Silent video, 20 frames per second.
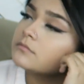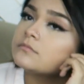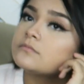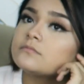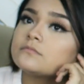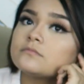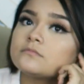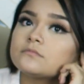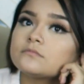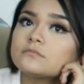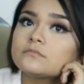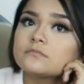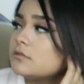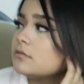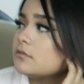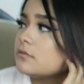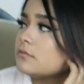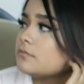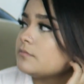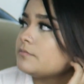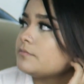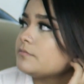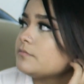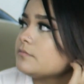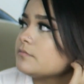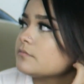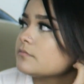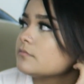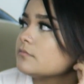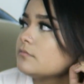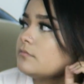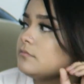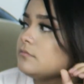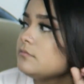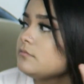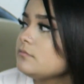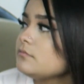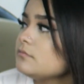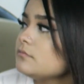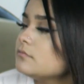
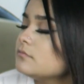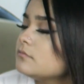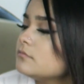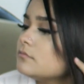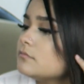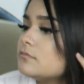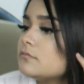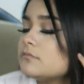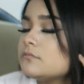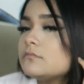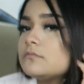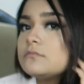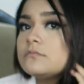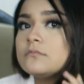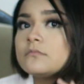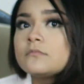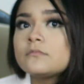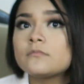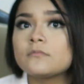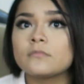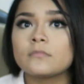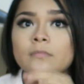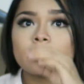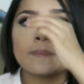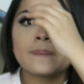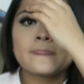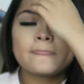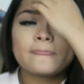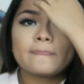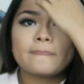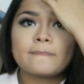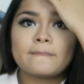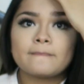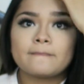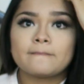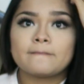(not speaking)